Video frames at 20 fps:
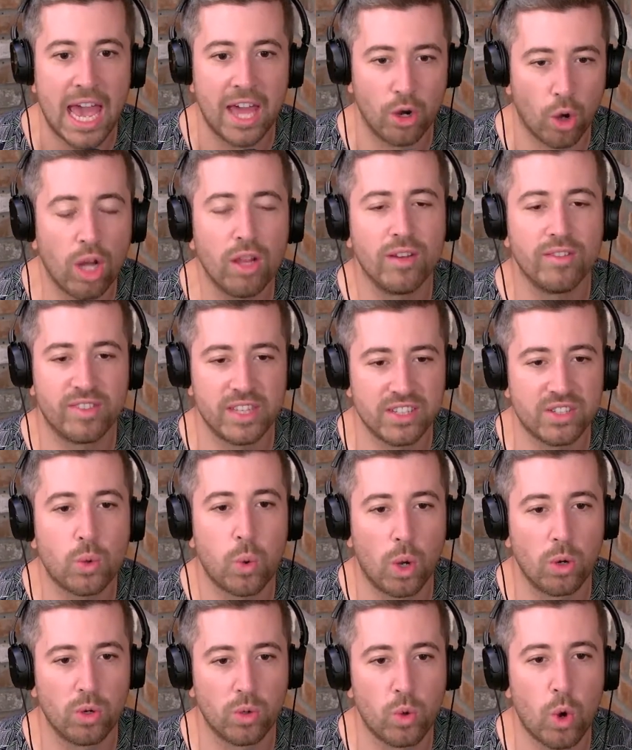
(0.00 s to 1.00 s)
And all of these
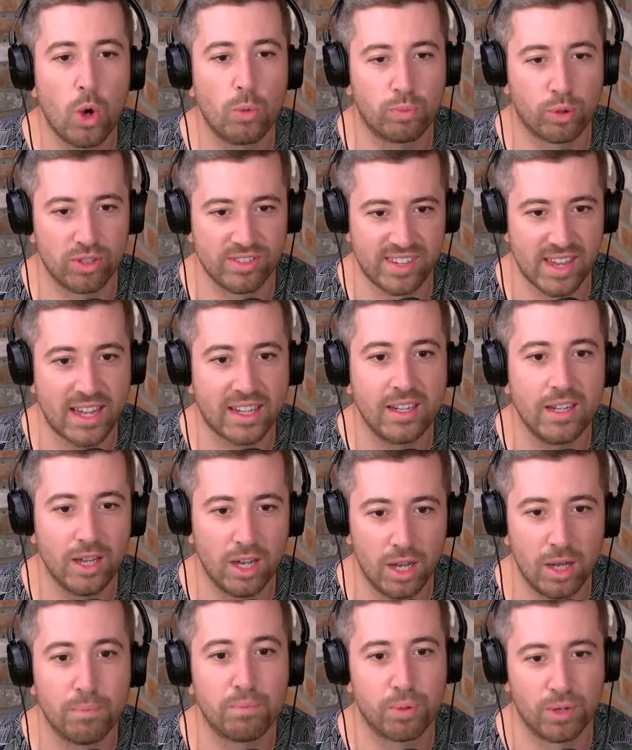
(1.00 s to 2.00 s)
quote-unquote
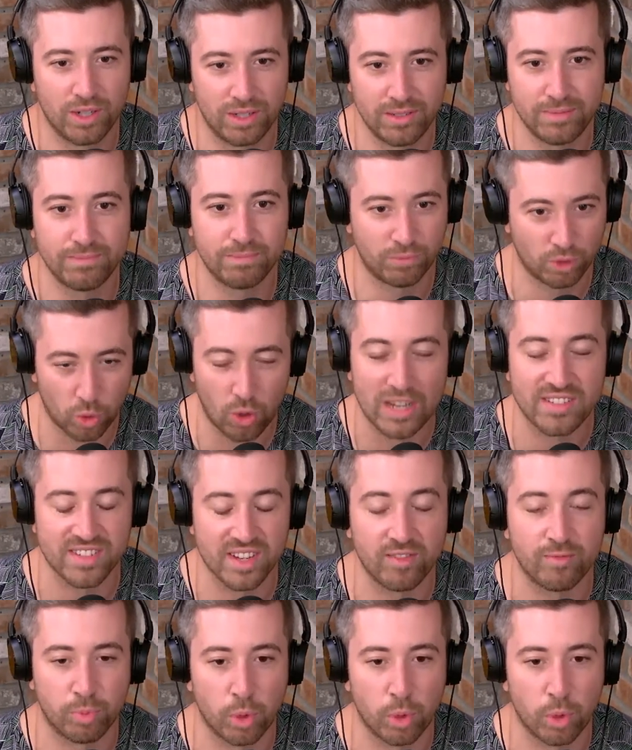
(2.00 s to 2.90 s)
progressive